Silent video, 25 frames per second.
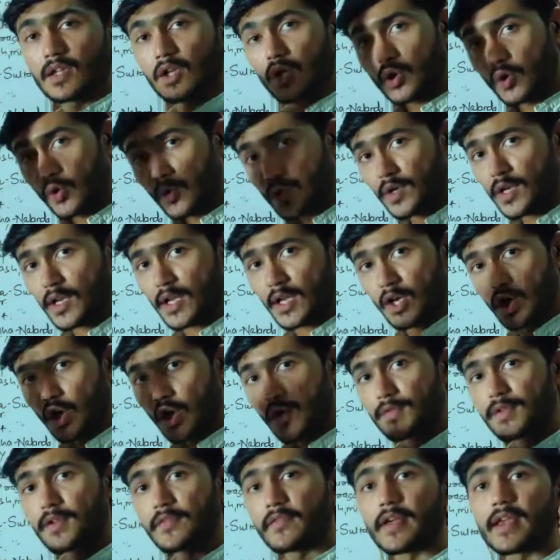coating
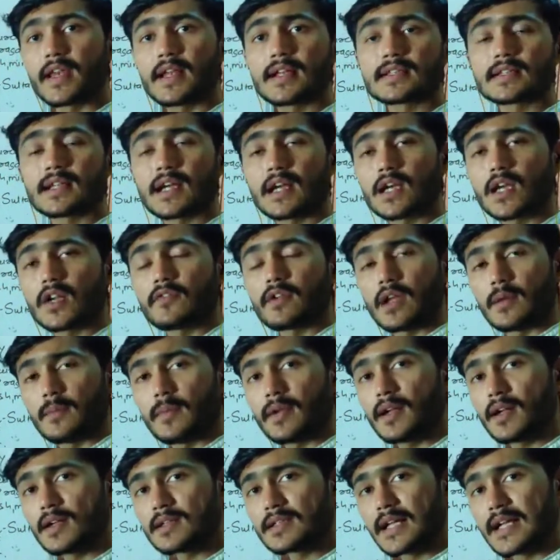of the various kind of
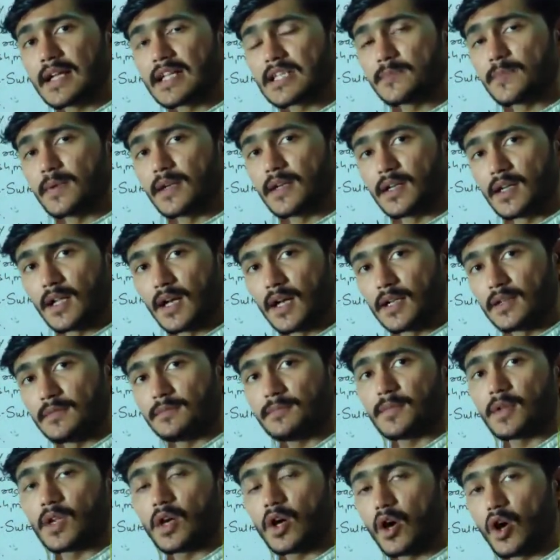chemicals has been
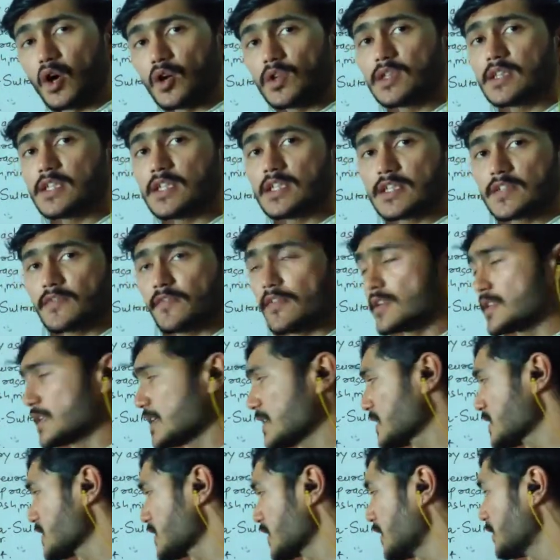done on this Vijay
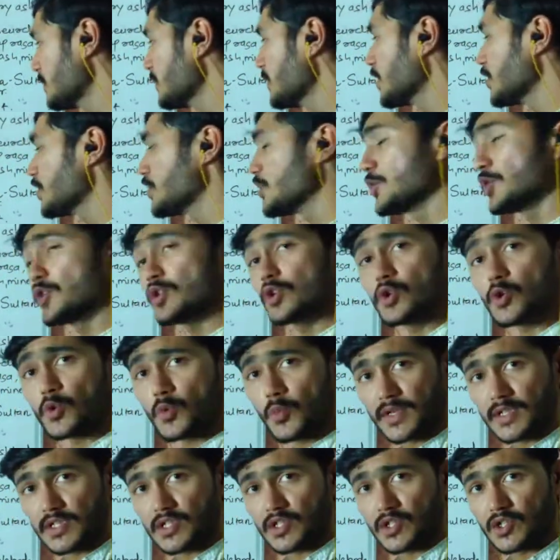Stamp, due to
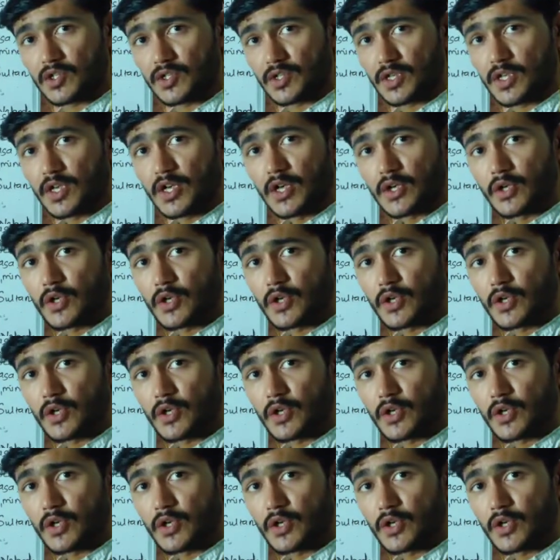which